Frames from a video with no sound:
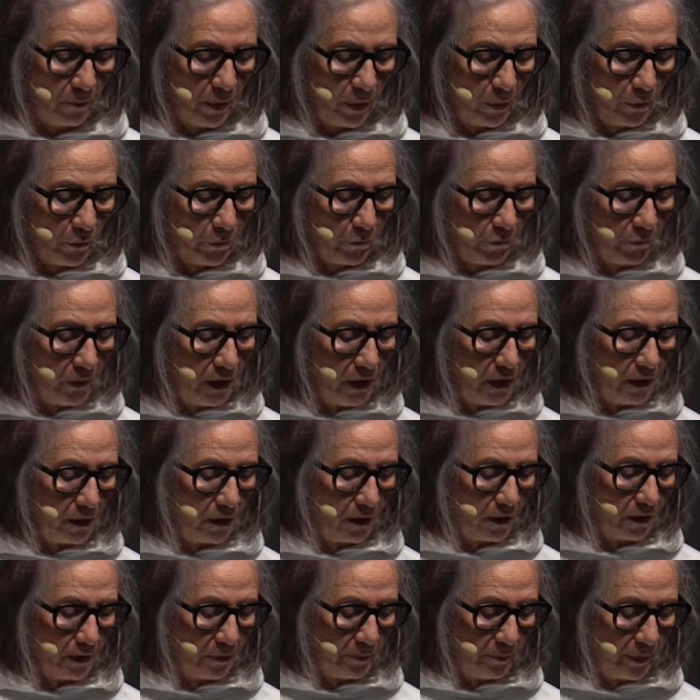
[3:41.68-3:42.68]
Both feet
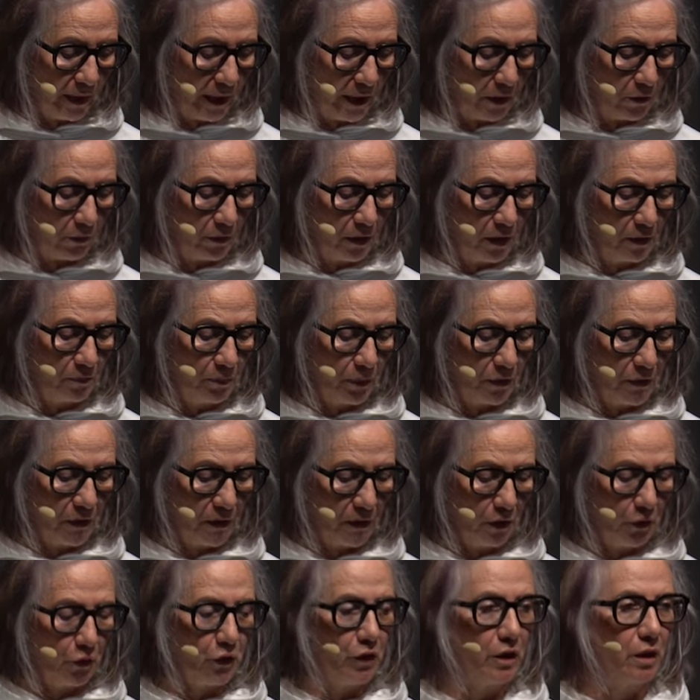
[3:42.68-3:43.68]
are in parallel
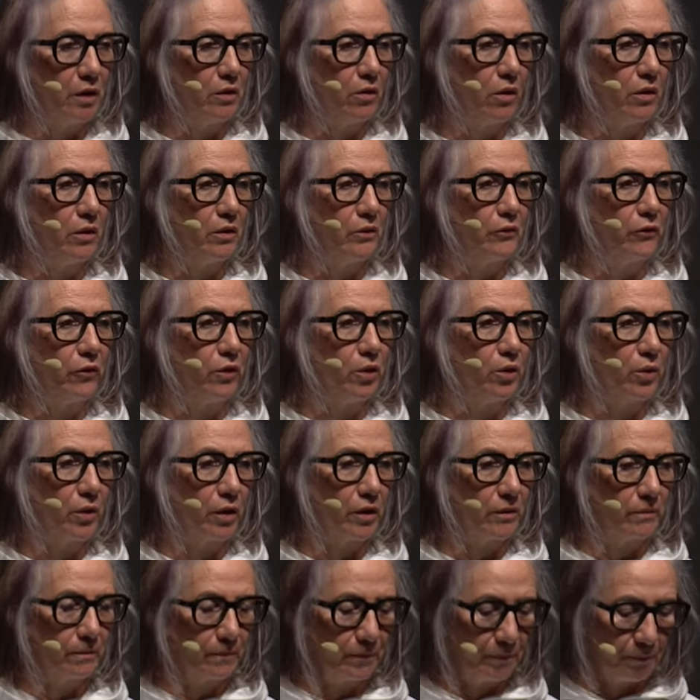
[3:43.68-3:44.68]
position on the
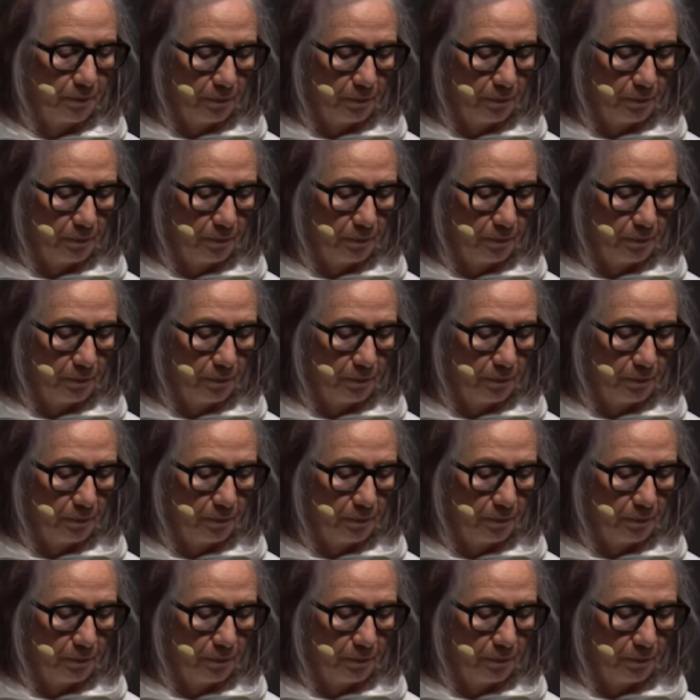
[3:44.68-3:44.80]
floor.